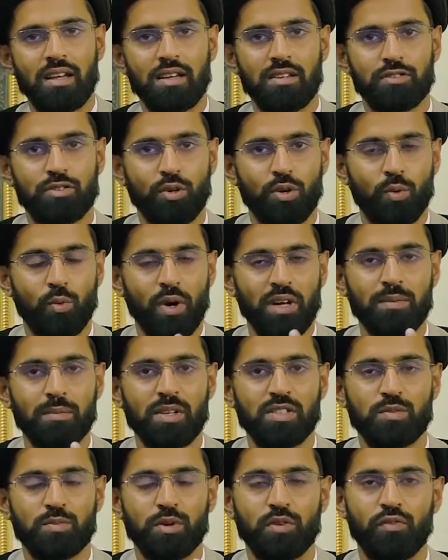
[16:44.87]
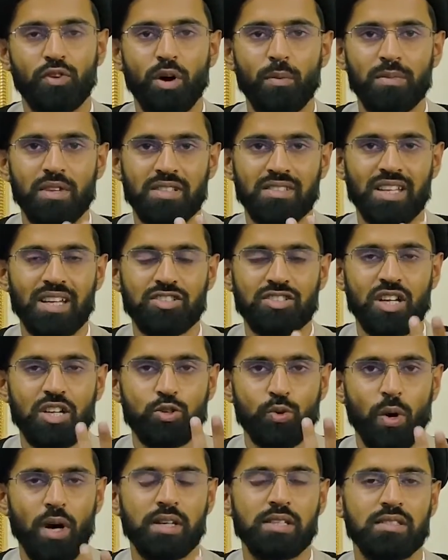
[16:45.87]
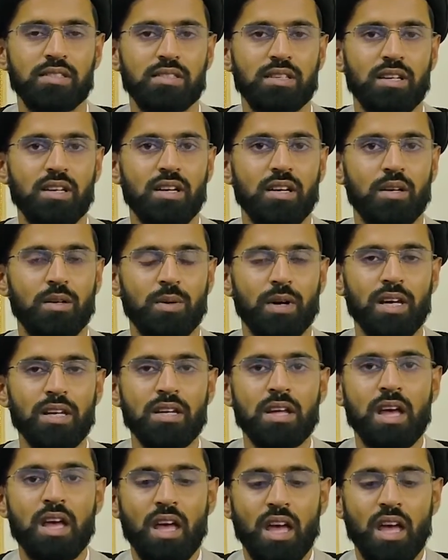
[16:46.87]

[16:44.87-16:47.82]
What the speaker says: So one must perform the sajda twice, right?